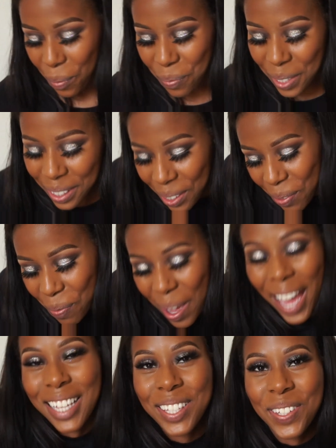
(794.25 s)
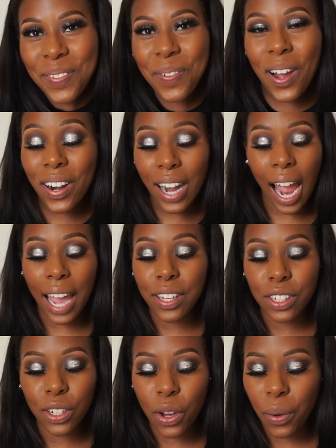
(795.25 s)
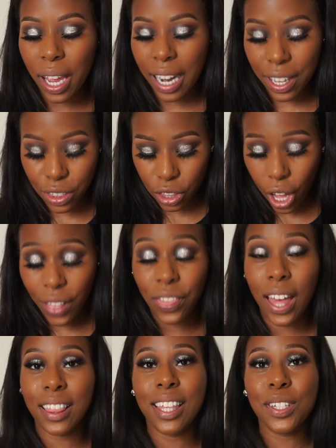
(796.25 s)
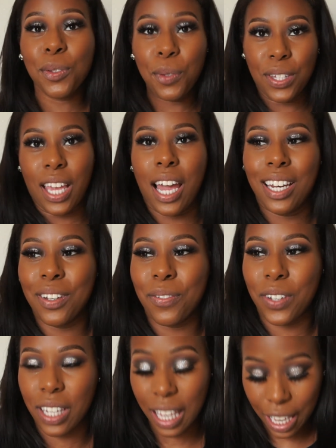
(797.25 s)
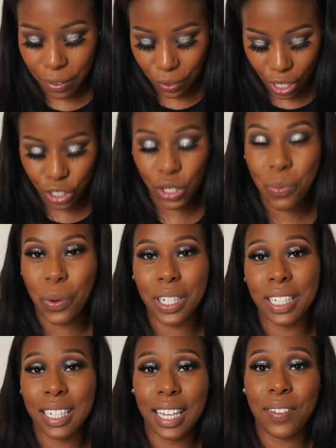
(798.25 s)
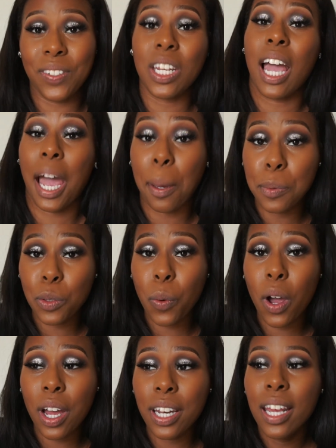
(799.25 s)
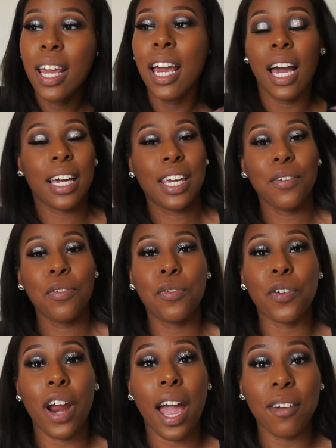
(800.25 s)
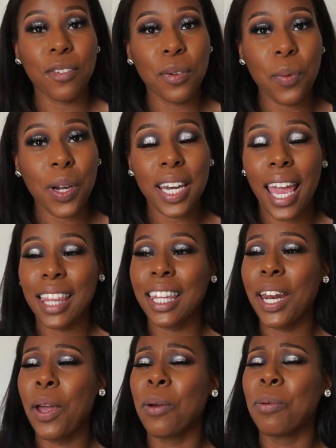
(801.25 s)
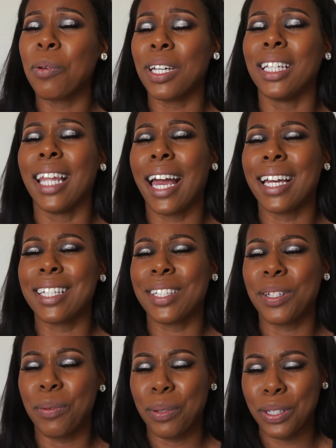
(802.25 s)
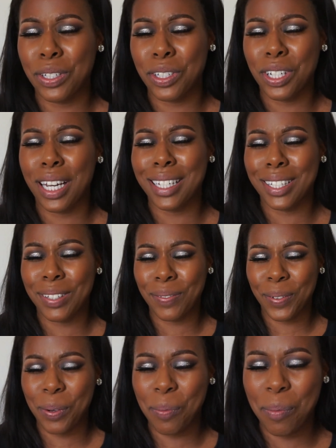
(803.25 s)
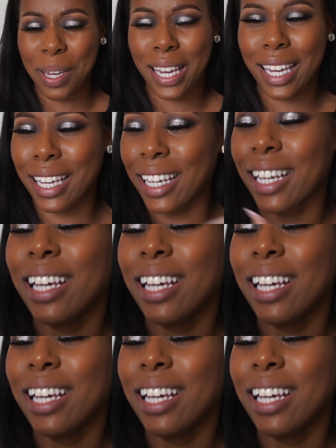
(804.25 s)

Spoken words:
But the best part, and I thought that this was kind of a gift that she wanted to give to Hype Squad, a gift for everyone, and then I realized it was just for me